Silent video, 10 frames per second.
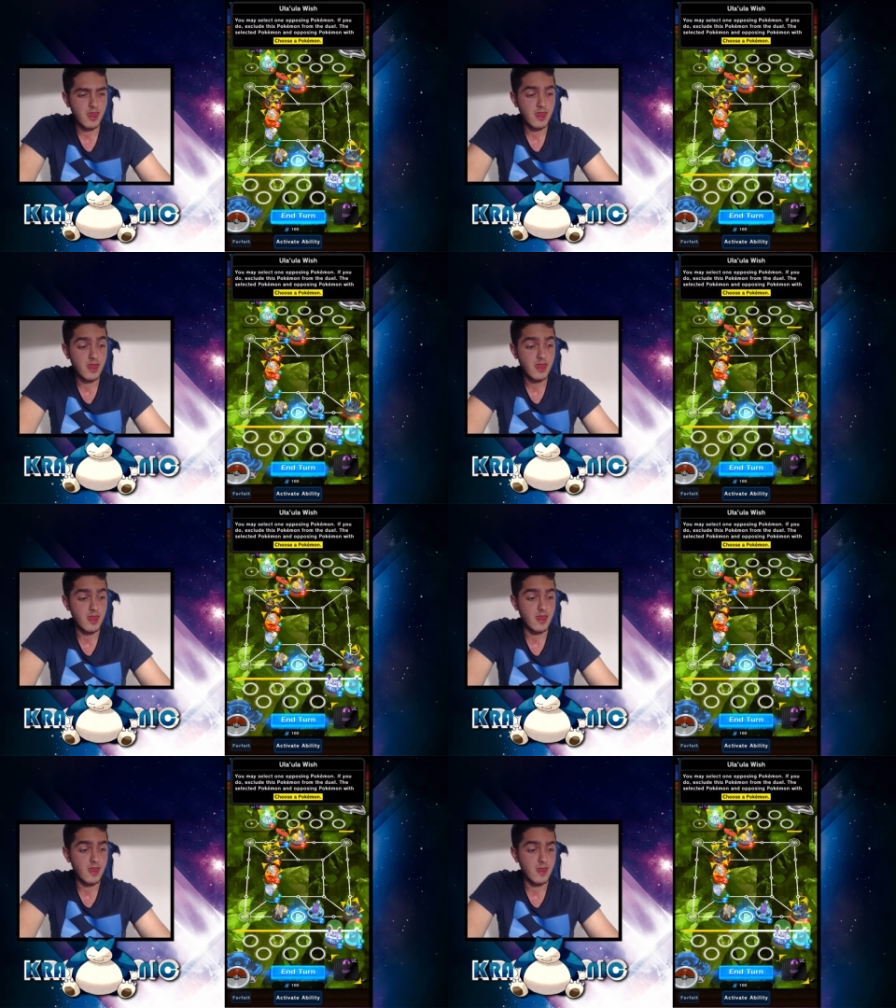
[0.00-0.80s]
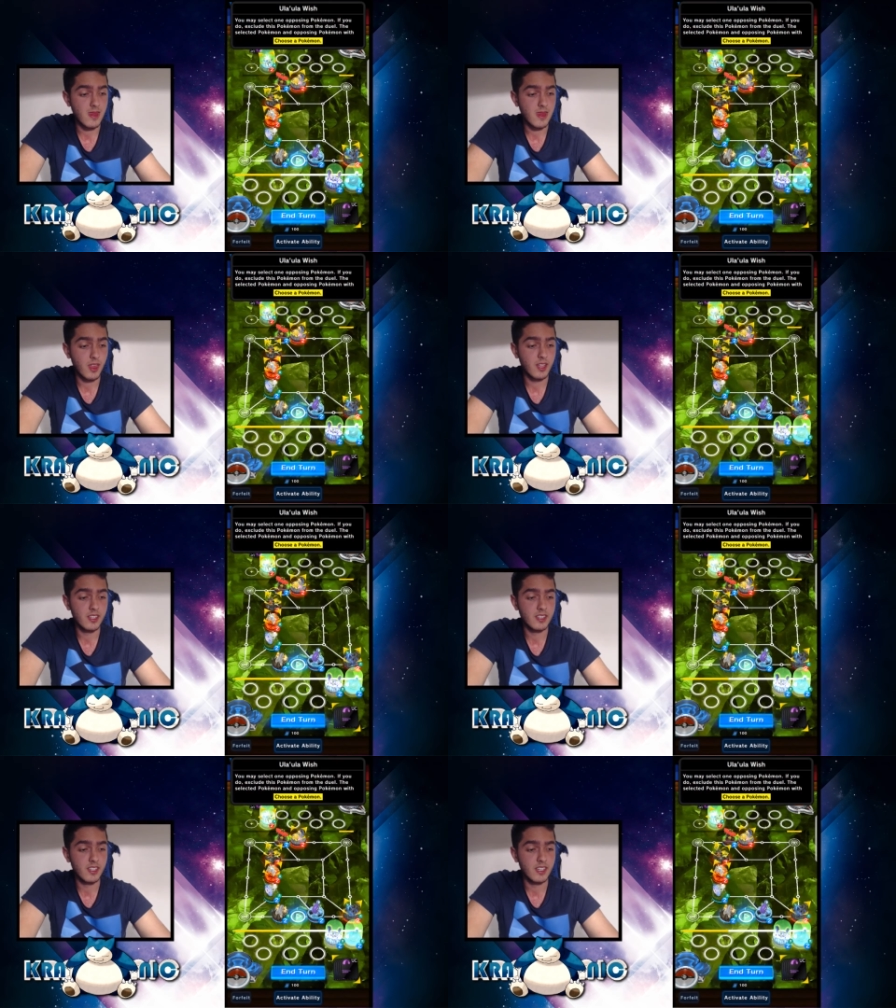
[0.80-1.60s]
Hmm.
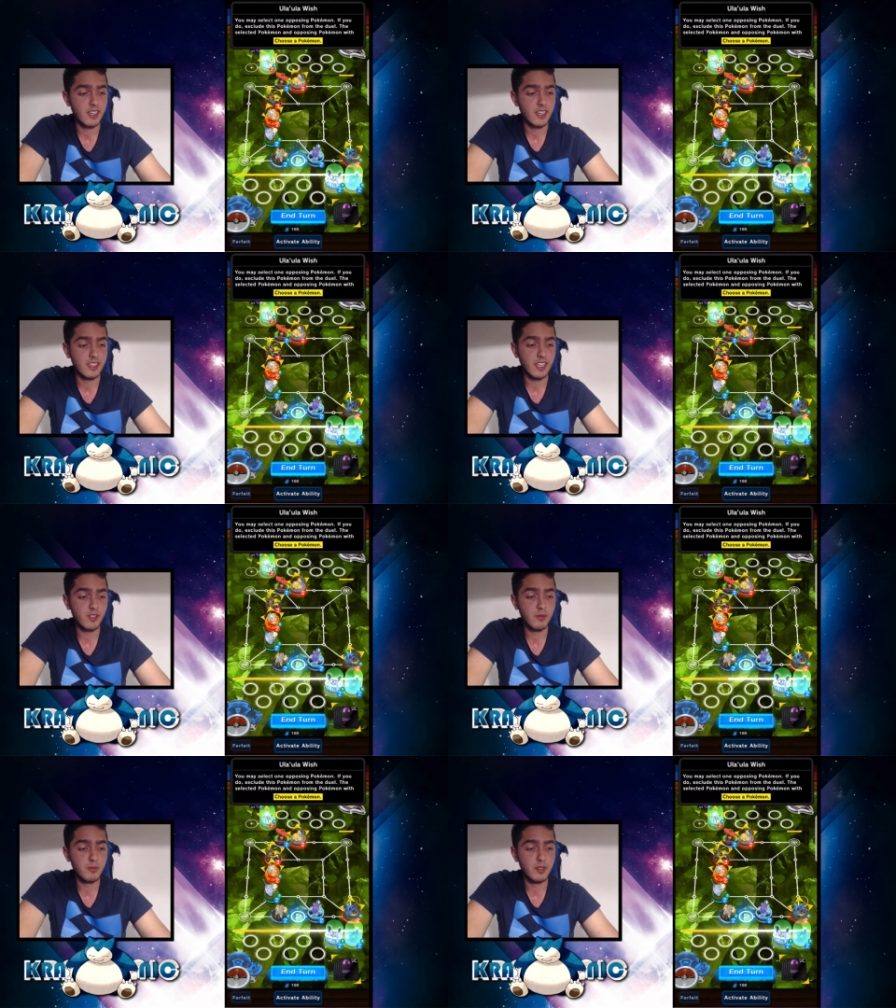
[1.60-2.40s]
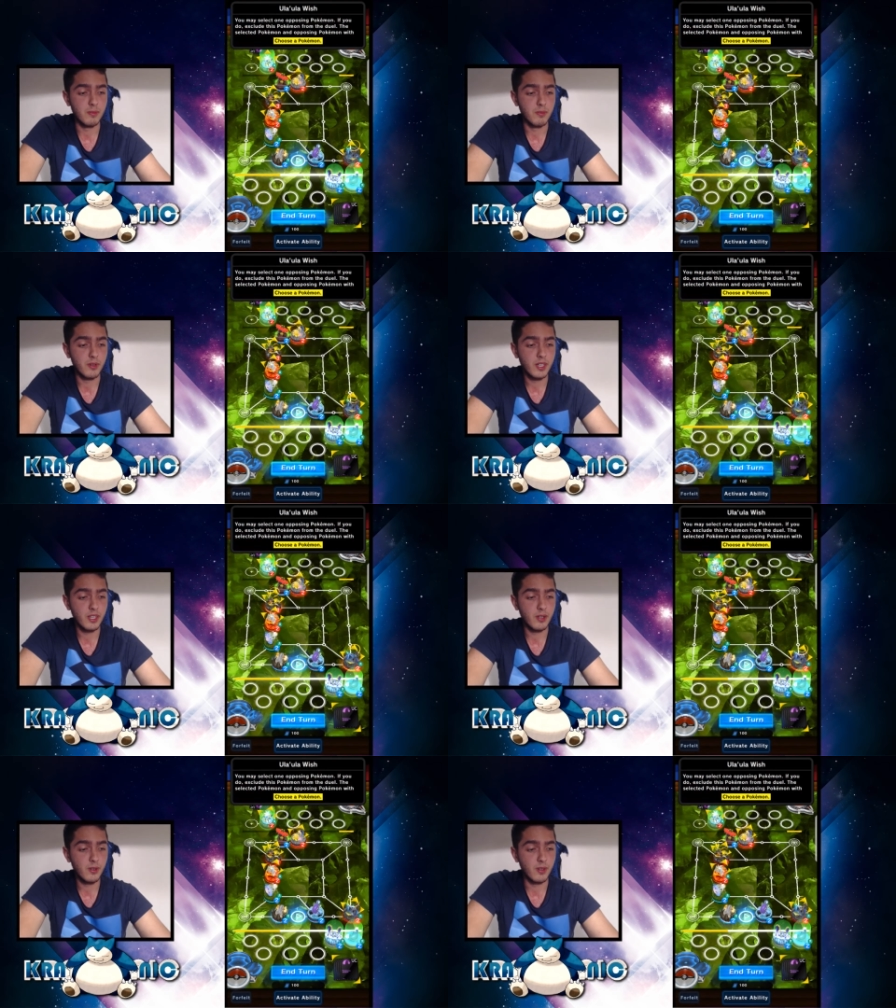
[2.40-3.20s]
That could be pretty
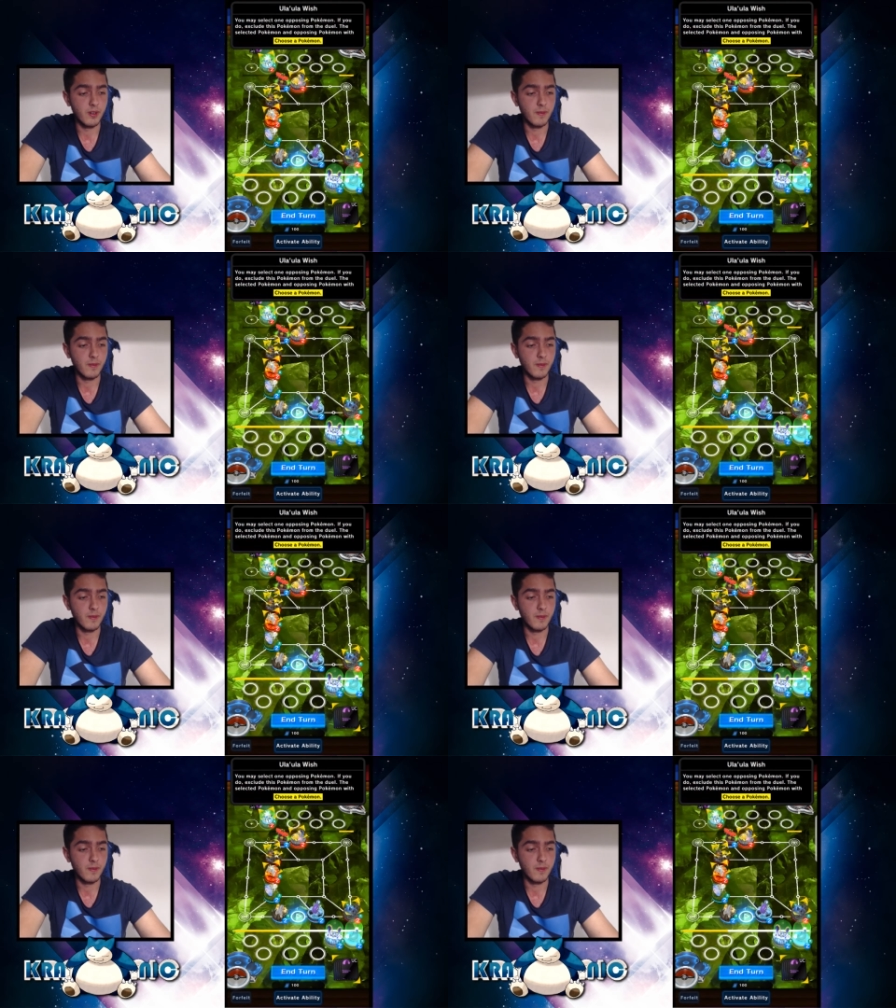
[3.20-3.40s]
good.